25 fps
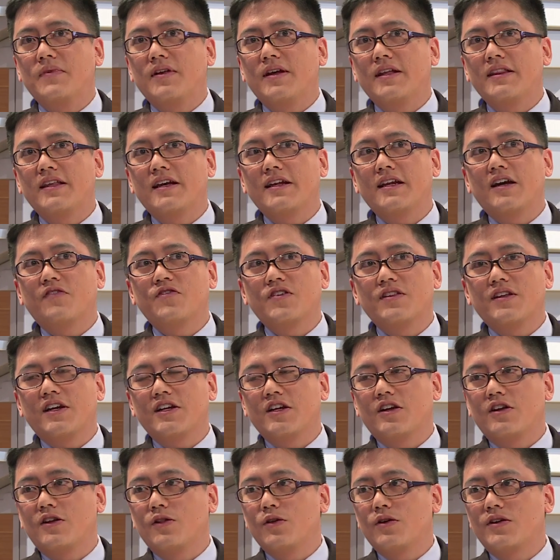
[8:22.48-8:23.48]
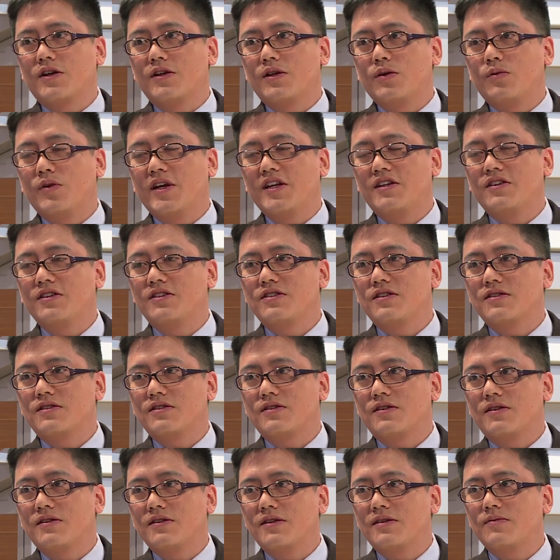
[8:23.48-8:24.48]
And then after that, you got to look at the weightages
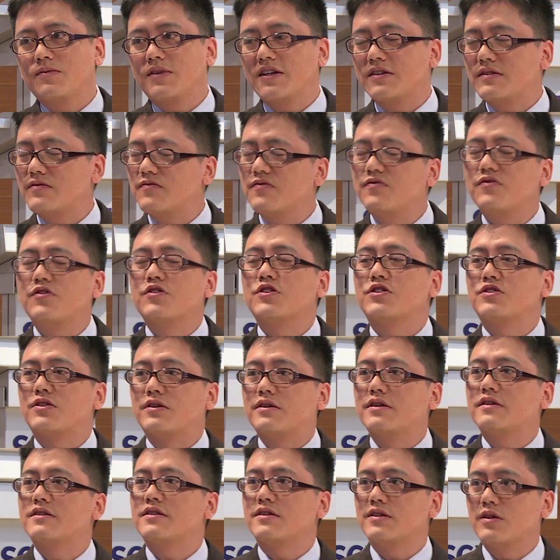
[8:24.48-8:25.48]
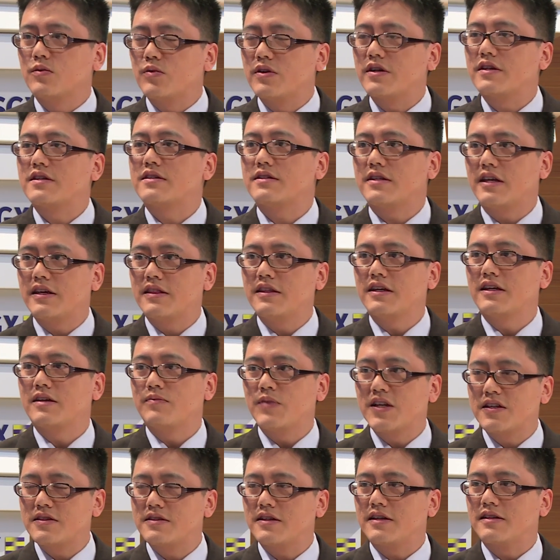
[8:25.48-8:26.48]
and all that. But for sure, it's in the works. I think it
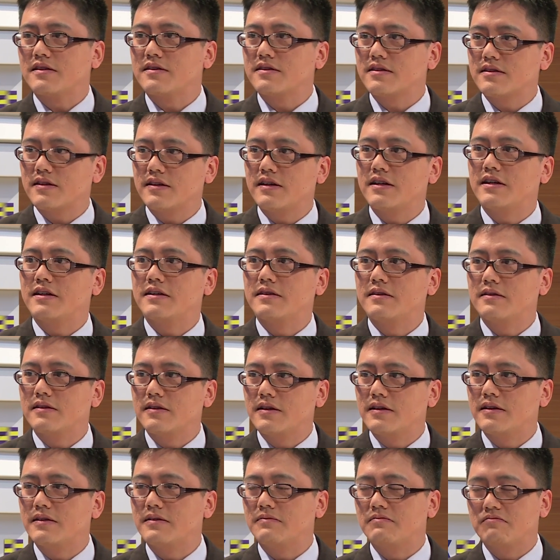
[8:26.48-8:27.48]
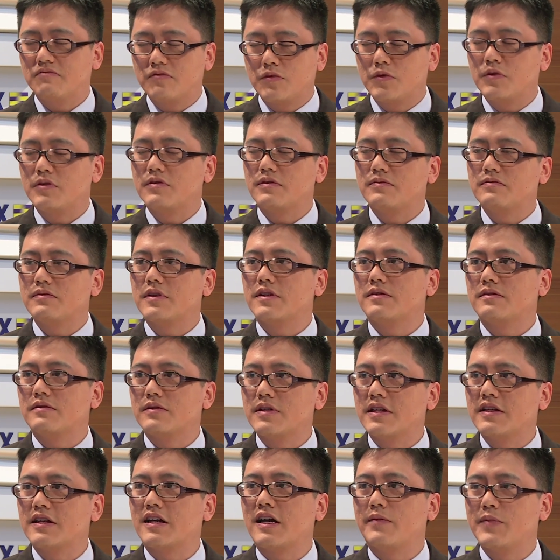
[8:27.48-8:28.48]
makes sense. And
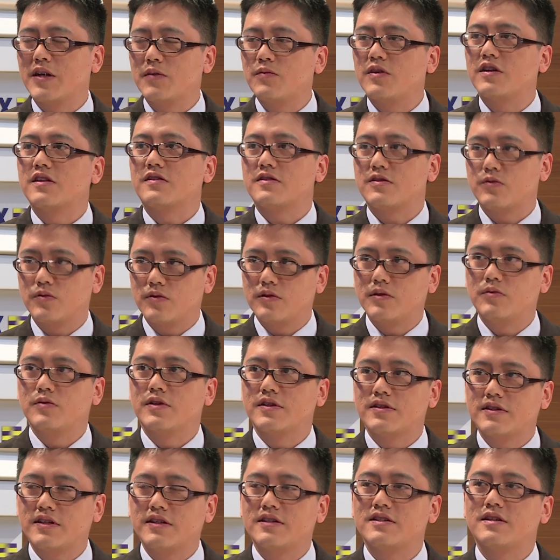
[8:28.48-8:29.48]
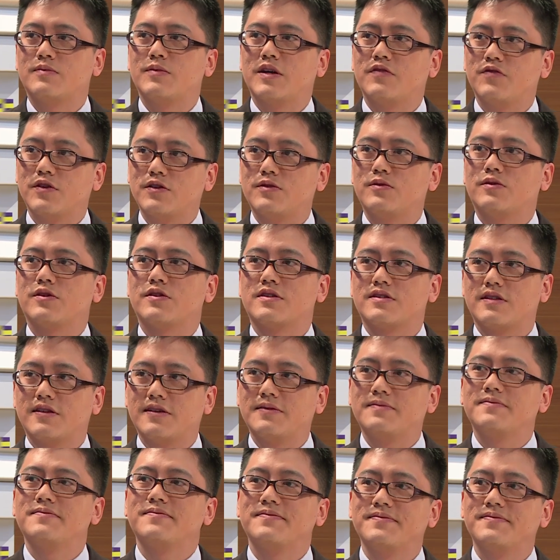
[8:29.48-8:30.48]
in the coming months, we'll see some effort towards that.